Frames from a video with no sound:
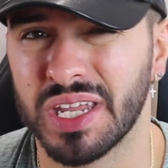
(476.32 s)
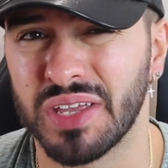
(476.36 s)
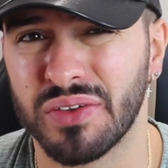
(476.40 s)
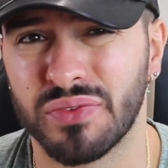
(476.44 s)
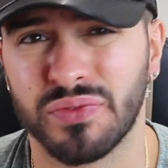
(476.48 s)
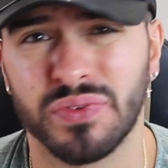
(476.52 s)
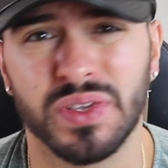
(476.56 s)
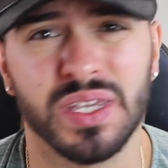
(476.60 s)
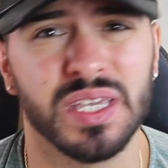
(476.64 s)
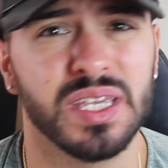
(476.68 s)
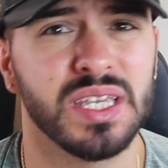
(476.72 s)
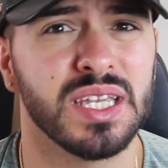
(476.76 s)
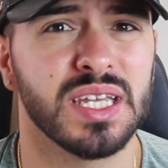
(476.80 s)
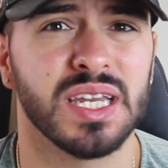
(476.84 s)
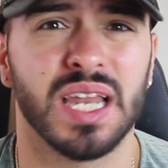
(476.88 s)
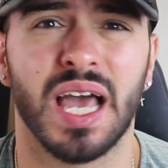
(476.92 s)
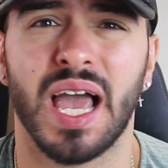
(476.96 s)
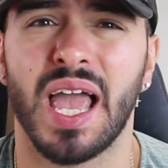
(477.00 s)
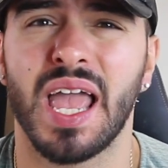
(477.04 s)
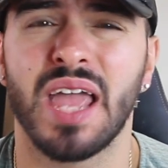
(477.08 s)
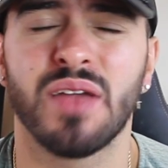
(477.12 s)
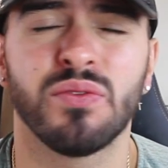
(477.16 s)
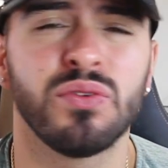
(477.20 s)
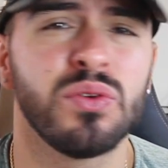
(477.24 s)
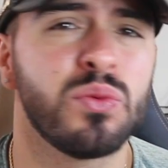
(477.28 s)
their feet,
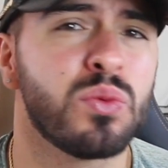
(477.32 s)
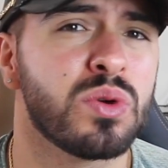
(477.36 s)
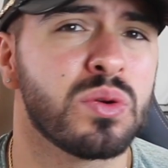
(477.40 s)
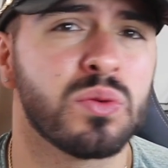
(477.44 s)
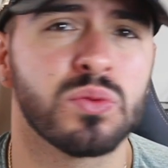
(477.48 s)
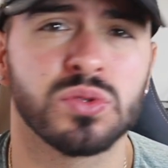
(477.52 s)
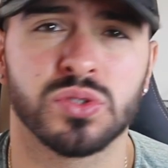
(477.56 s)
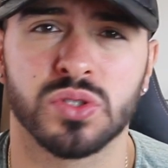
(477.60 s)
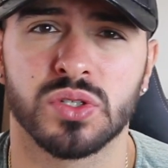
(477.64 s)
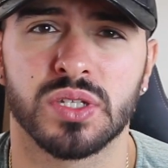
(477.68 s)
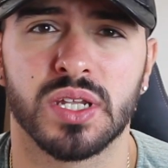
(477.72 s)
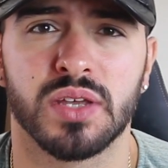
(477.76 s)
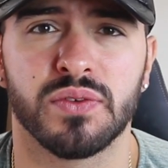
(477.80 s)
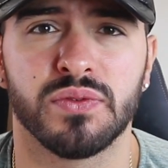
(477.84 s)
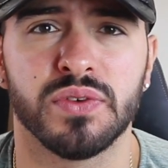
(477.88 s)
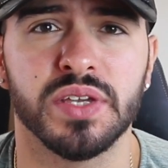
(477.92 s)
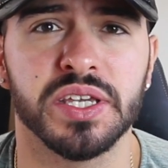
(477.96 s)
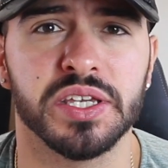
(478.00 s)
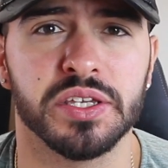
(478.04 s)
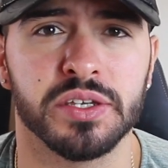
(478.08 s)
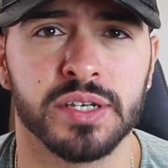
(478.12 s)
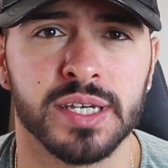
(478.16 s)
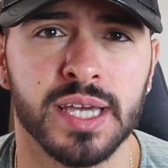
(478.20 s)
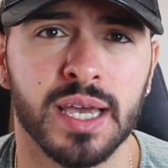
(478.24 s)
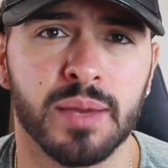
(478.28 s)
like everyone was on their
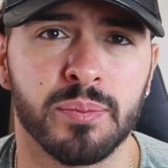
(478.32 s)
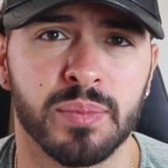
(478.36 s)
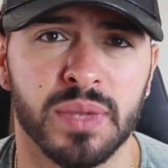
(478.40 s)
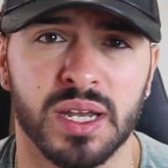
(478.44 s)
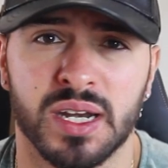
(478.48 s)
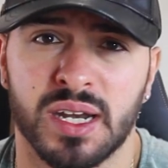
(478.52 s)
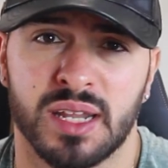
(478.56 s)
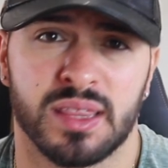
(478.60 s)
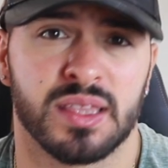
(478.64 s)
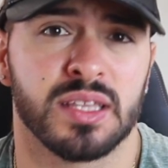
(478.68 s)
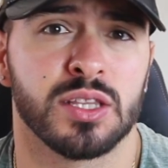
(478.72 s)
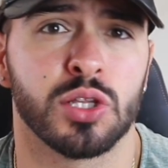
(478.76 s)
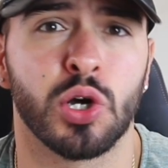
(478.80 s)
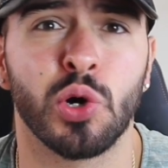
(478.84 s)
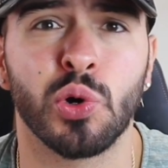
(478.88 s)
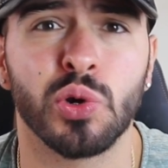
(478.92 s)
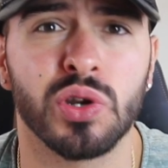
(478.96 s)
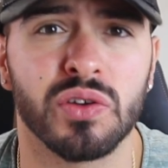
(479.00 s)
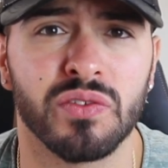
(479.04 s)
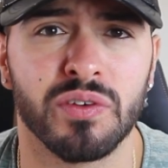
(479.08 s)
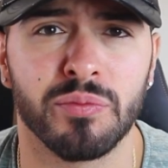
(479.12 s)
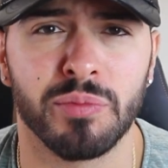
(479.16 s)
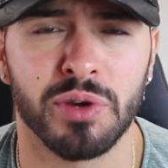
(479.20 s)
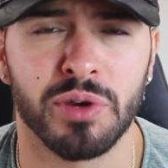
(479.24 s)
feet, you get me? And I think the whole of